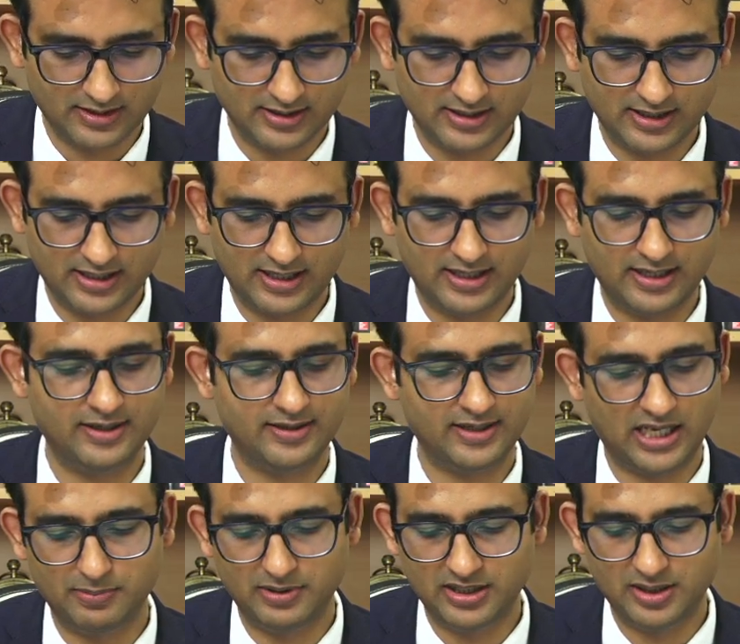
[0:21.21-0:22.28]
and
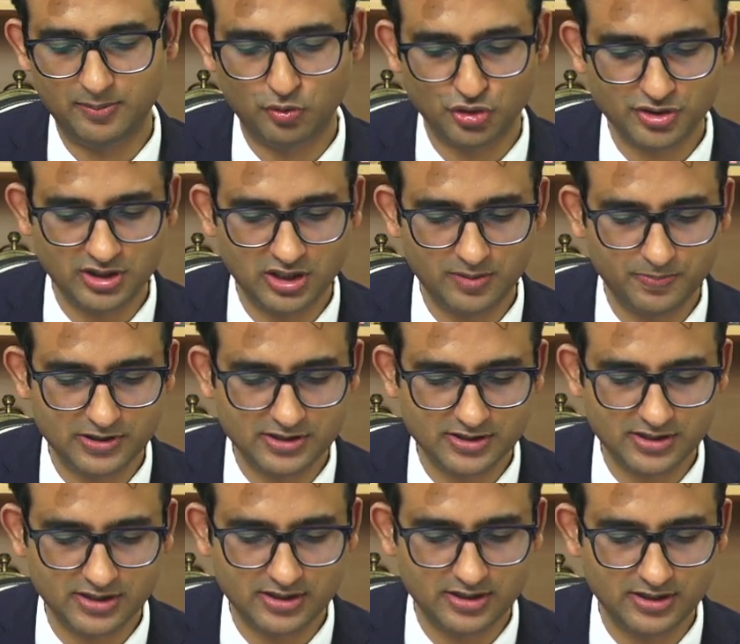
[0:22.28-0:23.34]
I'm an emotional
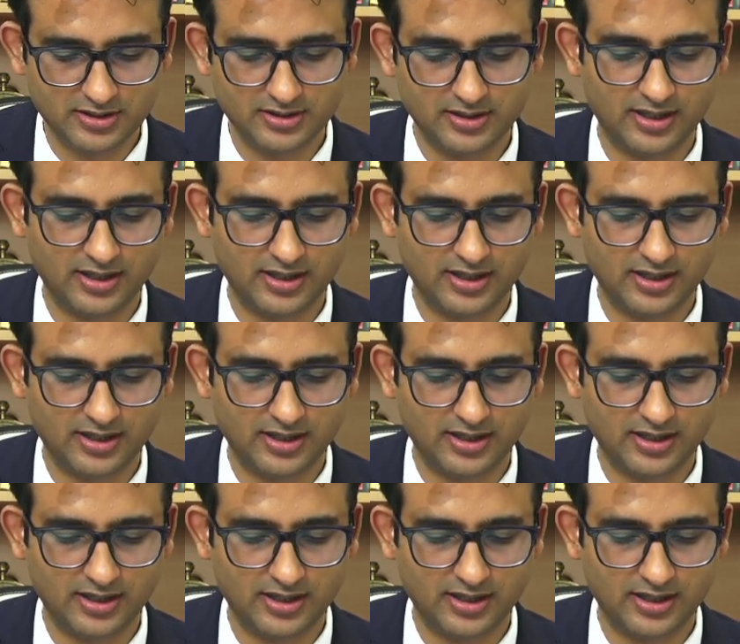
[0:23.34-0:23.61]
person,